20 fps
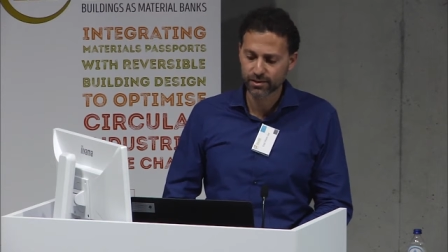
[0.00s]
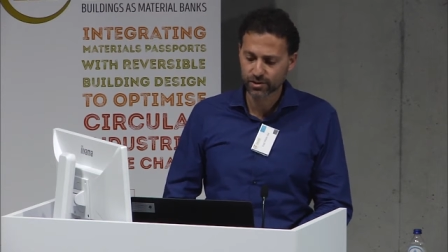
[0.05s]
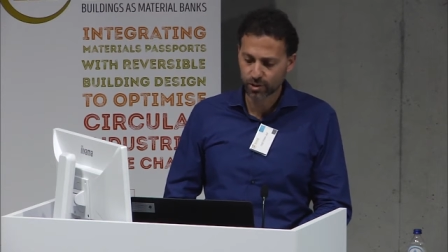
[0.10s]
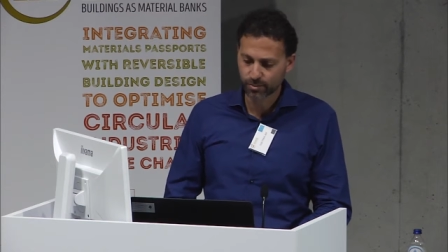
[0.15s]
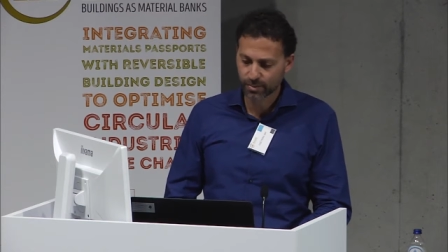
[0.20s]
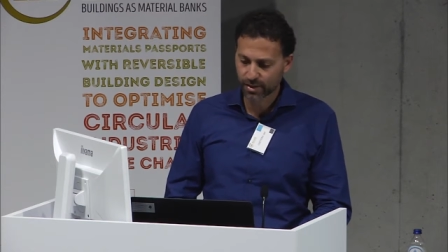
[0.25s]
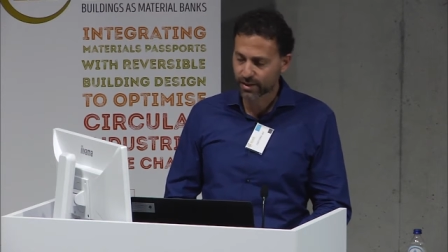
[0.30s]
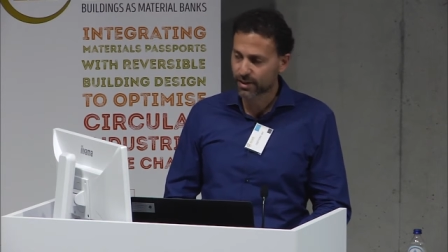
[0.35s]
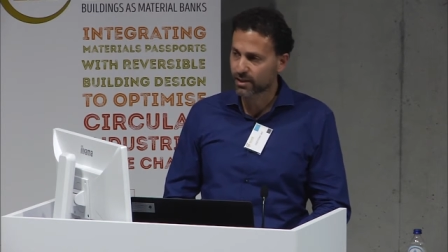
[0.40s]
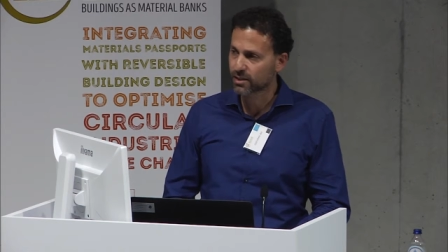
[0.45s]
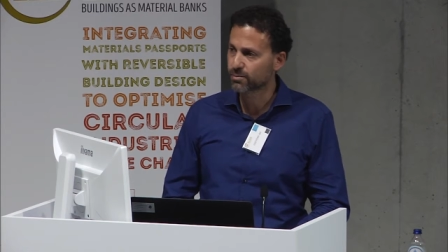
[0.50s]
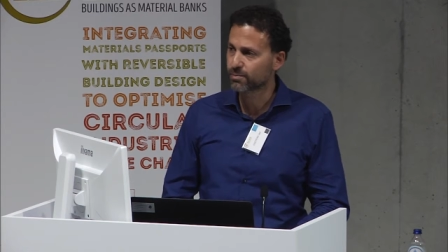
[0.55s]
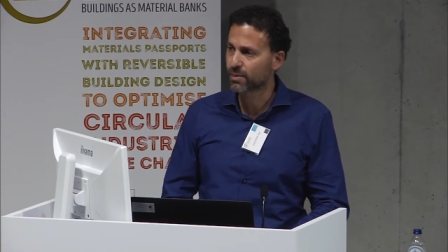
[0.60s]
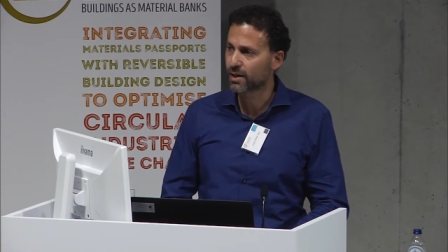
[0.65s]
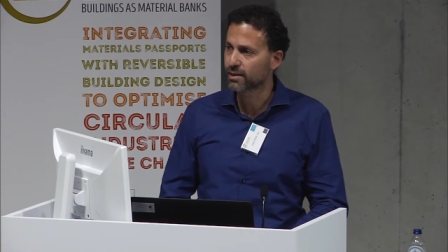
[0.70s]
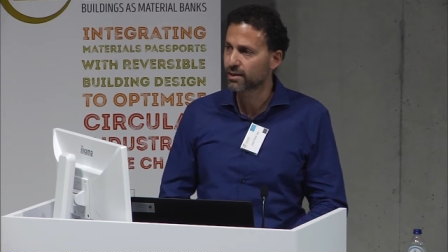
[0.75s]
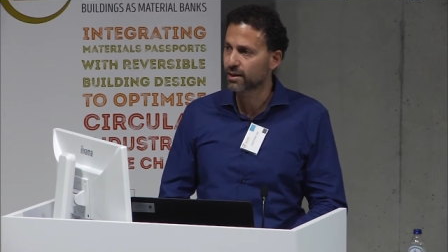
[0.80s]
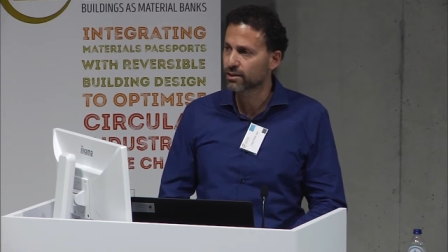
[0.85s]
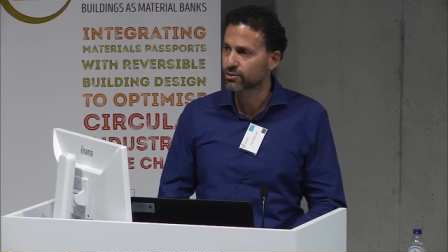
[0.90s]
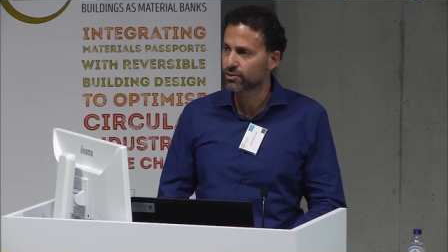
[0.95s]
so I'm not gonna
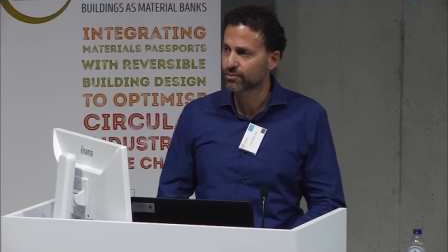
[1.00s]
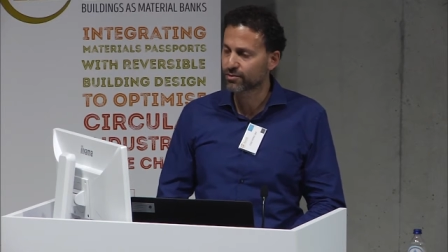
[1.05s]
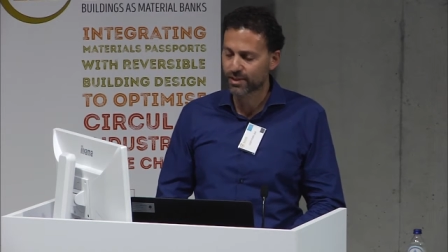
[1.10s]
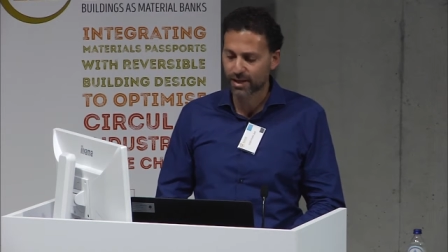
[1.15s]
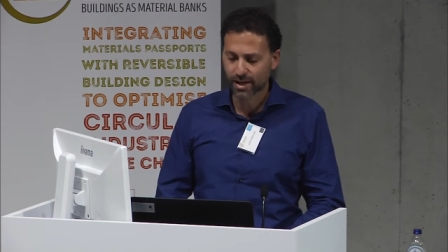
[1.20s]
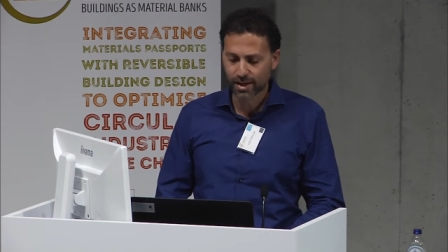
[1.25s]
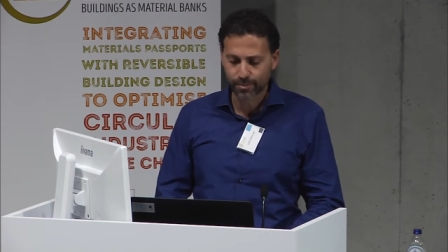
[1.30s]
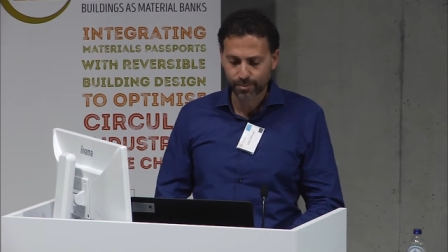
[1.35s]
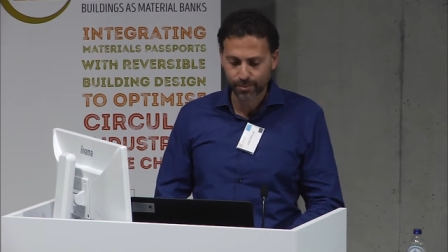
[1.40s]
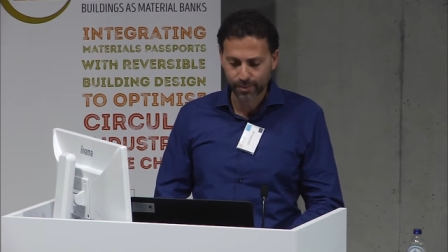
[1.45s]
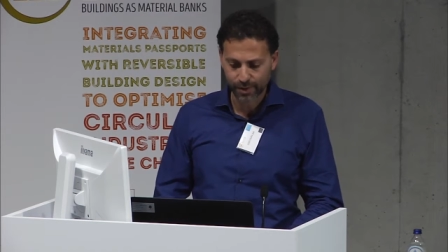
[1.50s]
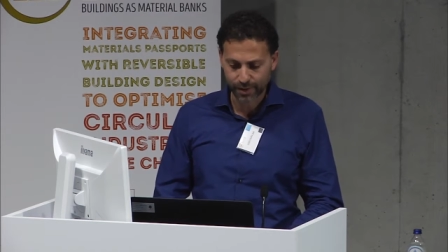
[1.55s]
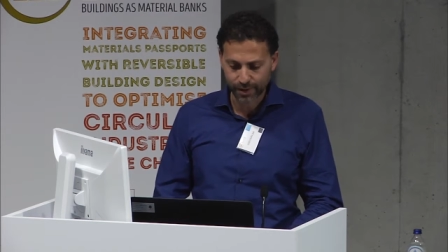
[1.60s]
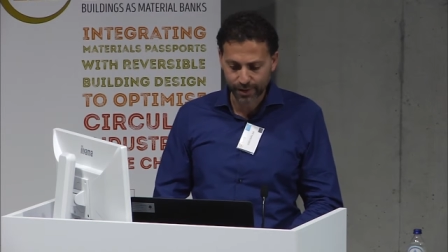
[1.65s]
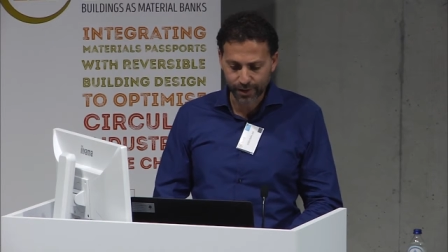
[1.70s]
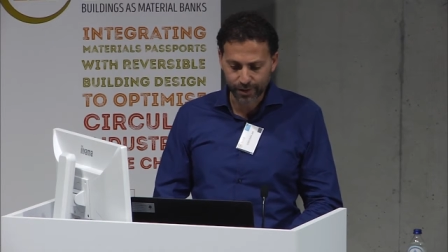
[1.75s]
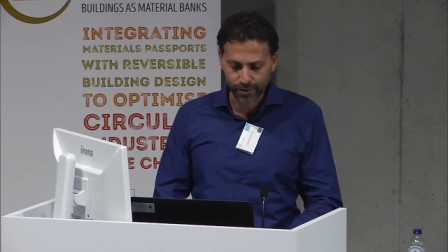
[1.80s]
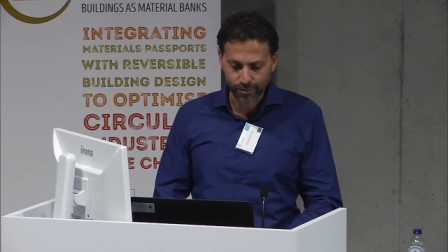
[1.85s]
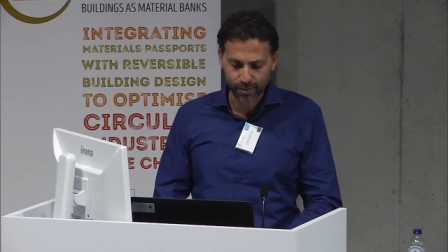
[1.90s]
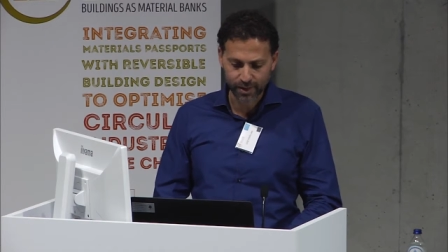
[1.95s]
spend lots of time
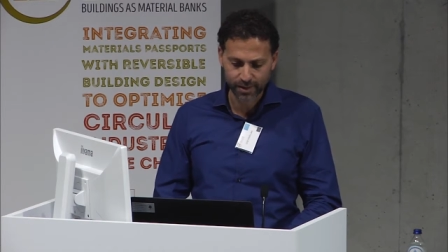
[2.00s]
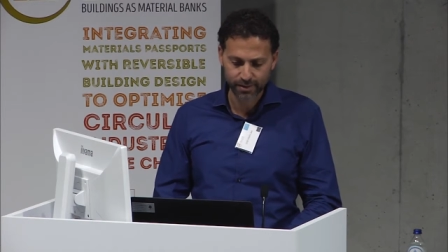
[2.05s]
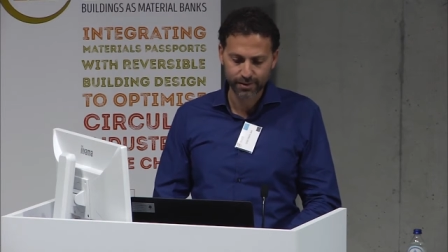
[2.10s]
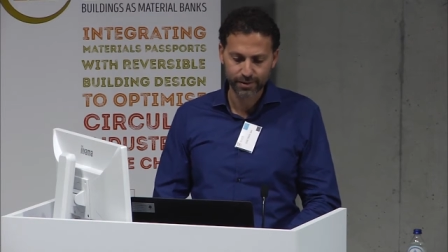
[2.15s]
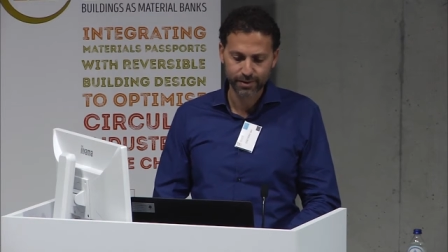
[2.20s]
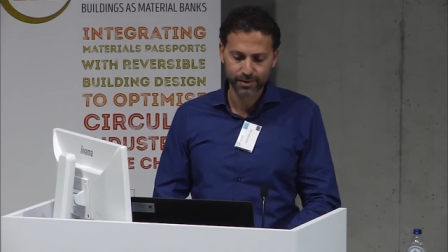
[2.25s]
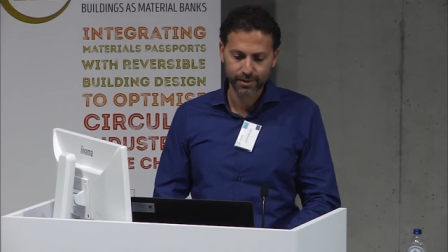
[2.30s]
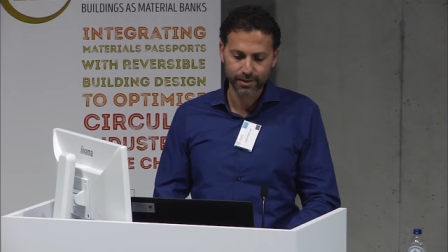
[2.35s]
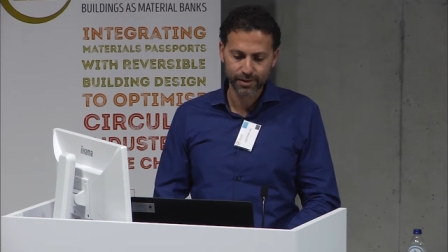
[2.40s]
here, but